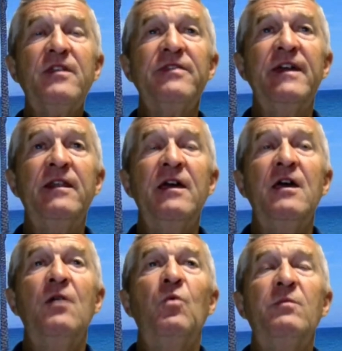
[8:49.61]
Then
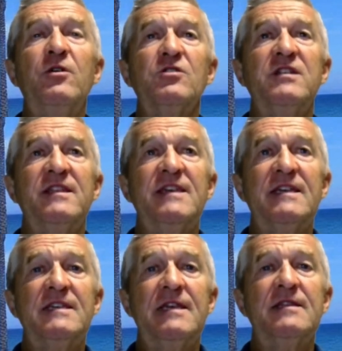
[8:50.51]
when we got to the
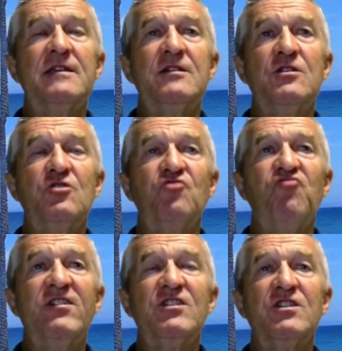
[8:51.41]
test centre, you
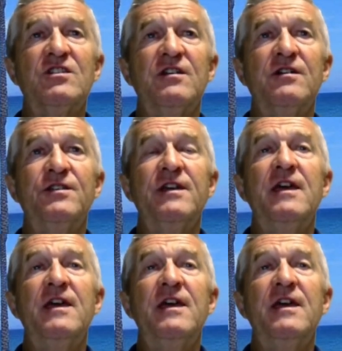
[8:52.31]
registered,